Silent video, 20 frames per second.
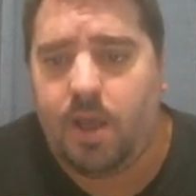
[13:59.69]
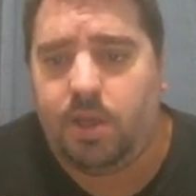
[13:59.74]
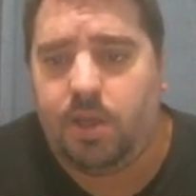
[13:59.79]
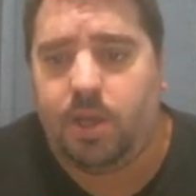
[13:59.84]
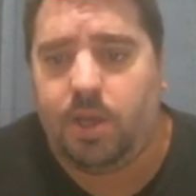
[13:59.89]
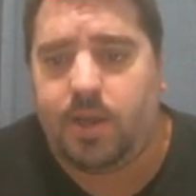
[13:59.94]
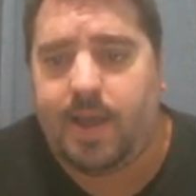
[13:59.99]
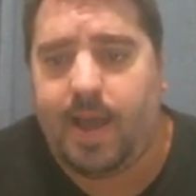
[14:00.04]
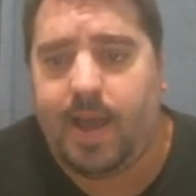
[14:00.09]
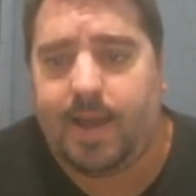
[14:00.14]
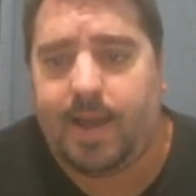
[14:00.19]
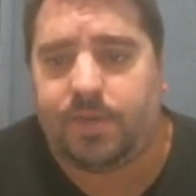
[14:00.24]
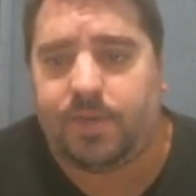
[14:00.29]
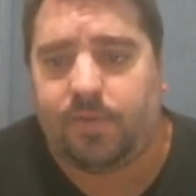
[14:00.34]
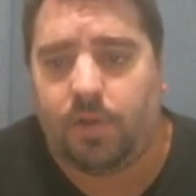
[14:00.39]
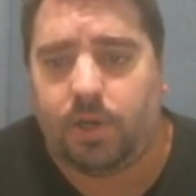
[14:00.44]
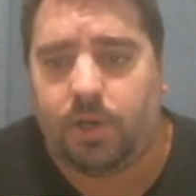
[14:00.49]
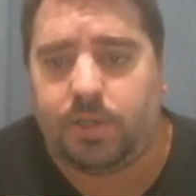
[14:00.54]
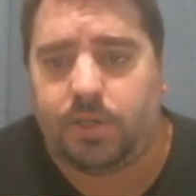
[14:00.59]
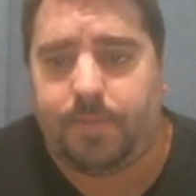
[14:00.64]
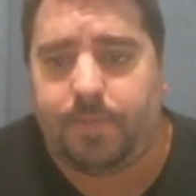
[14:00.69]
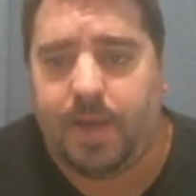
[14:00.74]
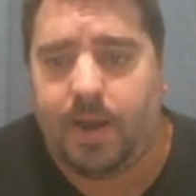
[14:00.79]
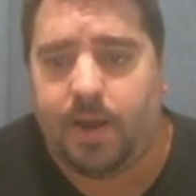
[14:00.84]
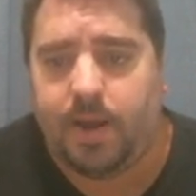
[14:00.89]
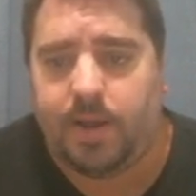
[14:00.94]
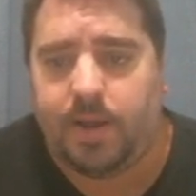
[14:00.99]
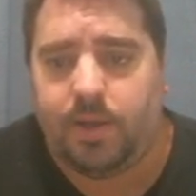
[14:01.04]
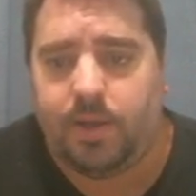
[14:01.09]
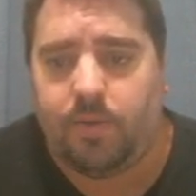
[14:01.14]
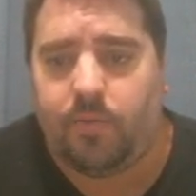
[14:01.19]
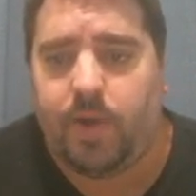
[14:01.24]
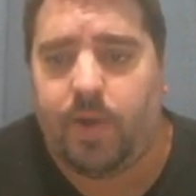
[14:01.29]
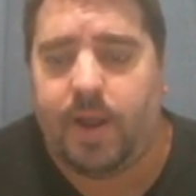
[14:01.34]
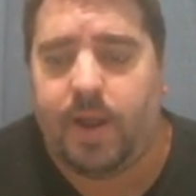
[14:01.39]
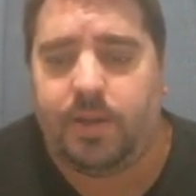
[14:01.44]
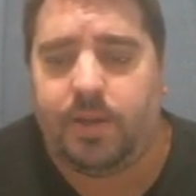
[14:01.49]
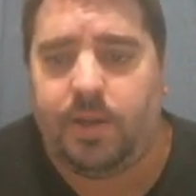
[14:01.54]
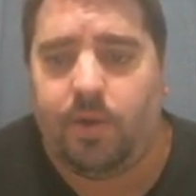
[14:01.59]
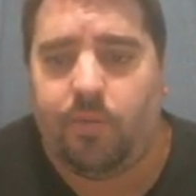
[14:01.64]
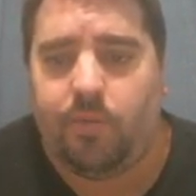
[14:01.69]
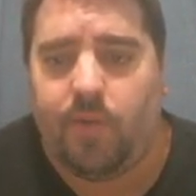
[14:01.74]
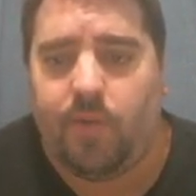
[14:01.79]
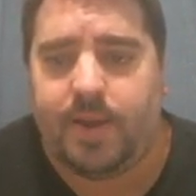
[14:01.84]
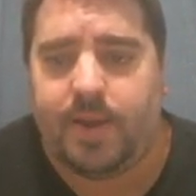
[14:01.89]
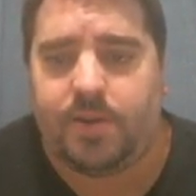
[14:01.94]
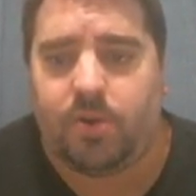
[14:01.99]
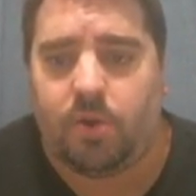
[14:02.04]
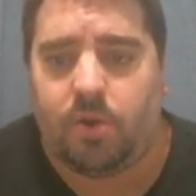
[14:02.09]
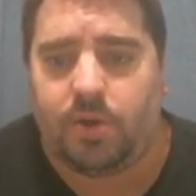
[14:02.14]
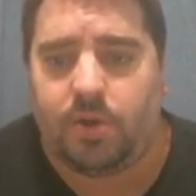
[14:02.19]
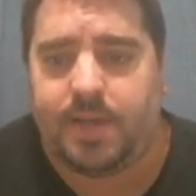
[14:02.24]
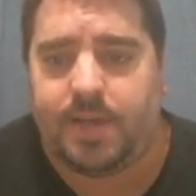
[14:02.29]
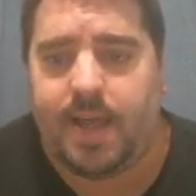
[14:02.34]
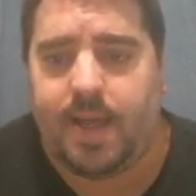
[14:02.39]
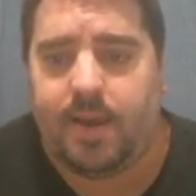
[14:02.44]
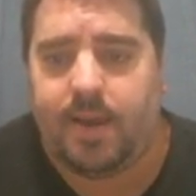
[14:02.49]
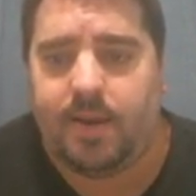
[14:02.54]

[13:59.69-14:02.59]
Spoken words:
your cash flow is better, your rent on debt